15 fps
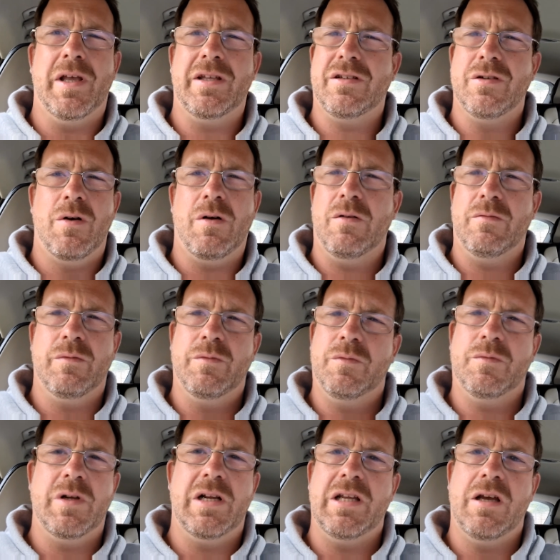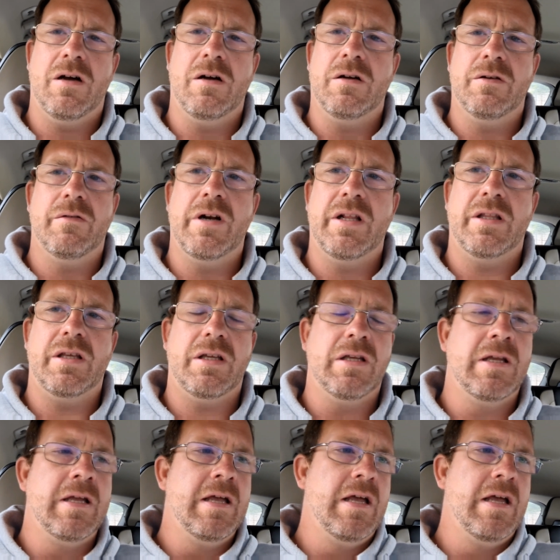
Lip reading: It's not really hard or anything.